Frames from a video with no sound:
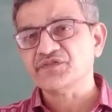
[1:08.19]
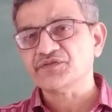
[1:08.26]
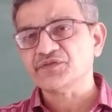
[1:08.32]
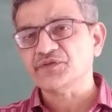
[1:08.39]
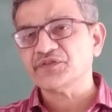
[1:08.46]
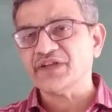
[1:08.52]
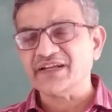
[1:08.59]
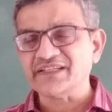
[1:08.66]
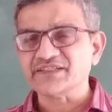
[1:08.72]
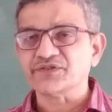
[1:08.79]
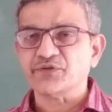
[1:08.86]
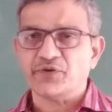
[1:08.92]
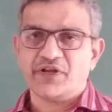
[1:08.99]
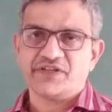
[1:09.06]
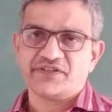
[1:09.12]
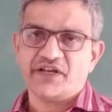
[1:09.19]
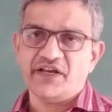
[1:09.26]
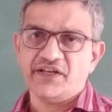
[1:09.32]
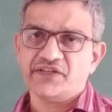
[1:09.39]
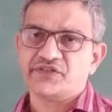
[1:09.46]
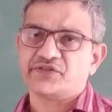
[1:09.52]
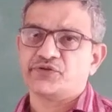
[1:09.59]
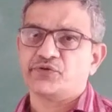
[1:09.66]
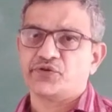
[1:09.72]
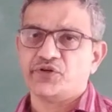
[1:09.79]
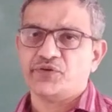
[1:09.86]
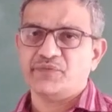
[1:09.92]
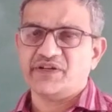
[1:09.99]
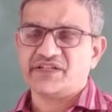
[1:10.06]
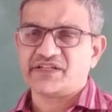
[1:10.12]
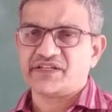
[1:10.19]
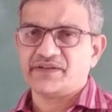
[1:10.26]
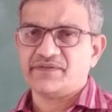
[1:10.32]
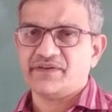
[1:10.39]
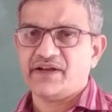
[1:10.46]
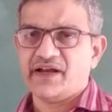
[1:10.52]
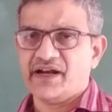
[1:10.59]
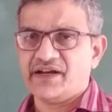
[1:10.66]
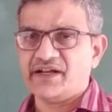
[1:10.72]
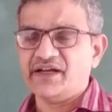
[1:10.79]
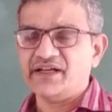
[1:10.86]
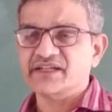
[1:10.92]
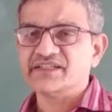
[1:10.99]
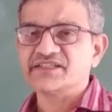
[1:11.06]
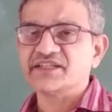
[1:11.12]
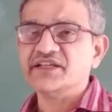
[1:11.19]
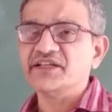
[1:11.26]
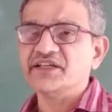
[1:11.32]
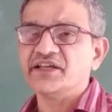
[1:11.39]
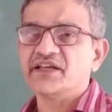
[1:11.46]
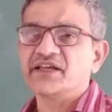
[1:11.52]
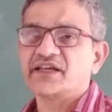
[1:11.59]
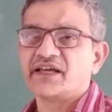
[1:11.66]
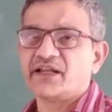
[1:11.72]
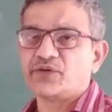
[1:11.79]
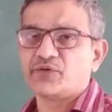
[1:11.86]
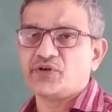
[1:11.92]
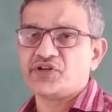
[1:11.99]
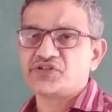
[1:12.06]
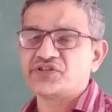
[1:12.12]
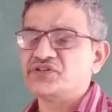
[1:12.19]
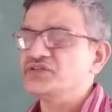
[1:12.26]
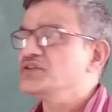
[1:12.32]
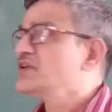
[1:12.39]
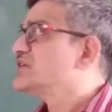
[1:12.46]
So that is known as a stoichiometry and it's a calculation.